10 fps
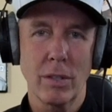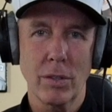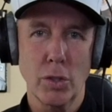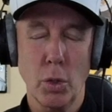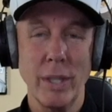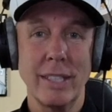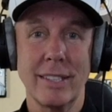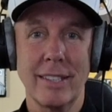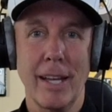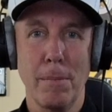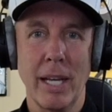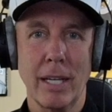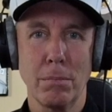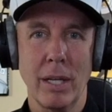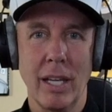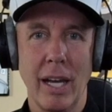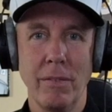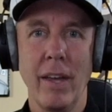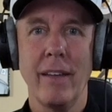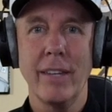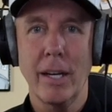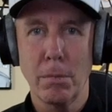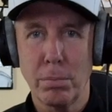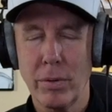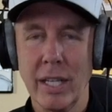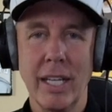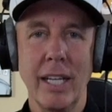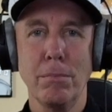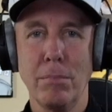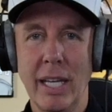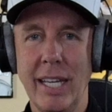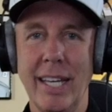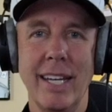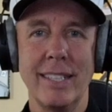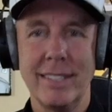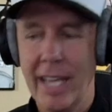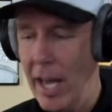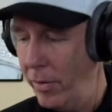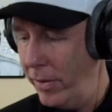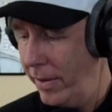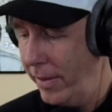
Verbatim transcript: or choices that I make in my life that are bringing me down.